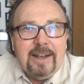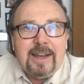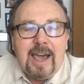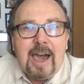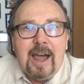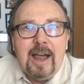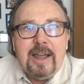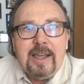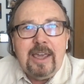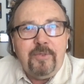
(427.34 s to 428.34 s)
And
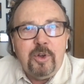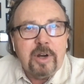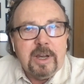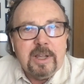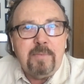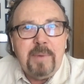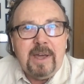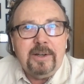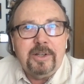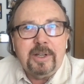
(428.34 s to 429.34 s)
if you're going to
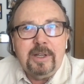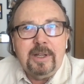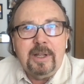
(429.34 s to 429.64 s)
spend